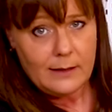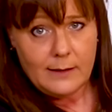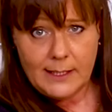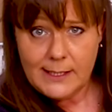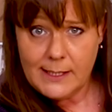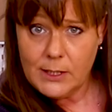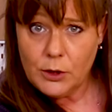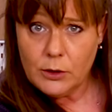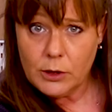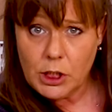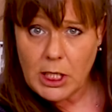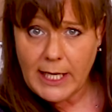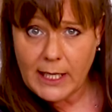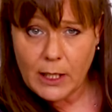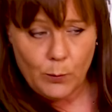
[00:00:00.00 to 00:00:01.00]
this is your
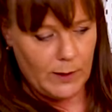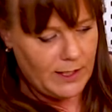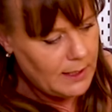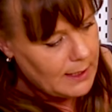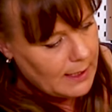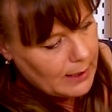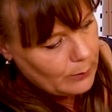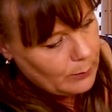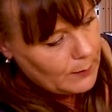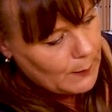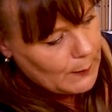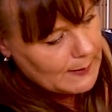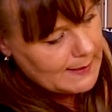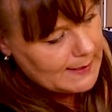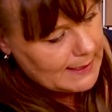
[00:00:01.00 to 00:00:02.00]
shaker window. You
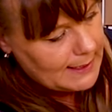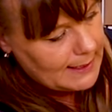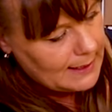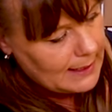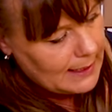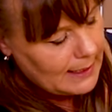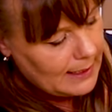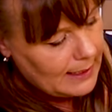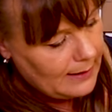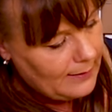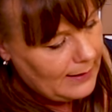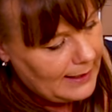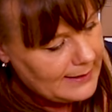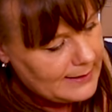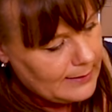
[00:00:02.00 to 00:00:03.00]
can see
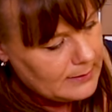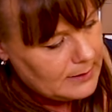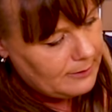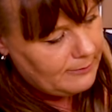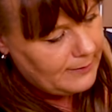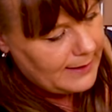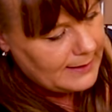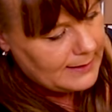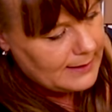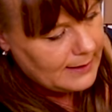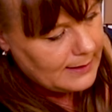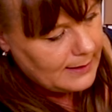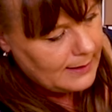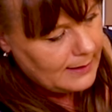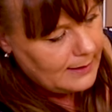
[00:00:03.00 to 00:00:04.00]
that is going to fit
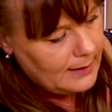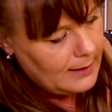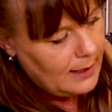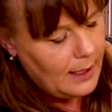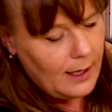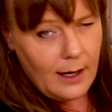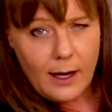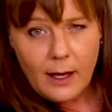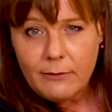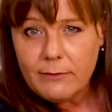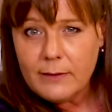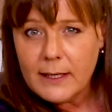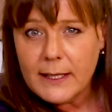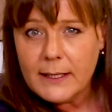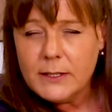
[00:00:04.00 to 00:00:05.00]

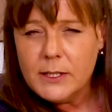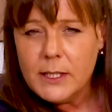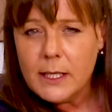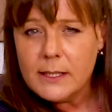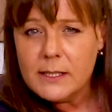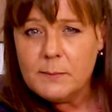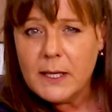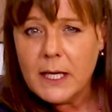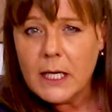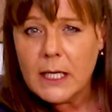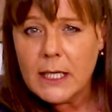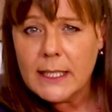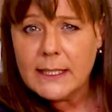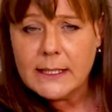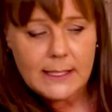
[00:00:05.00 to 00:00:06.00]
lovely just
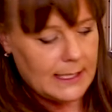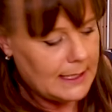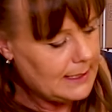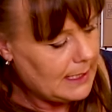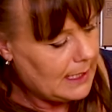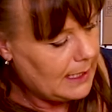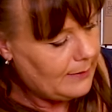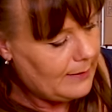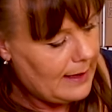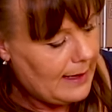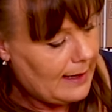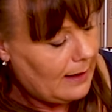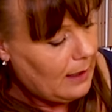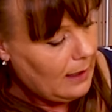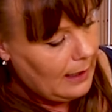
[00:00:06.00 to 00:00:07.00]
behind that die there.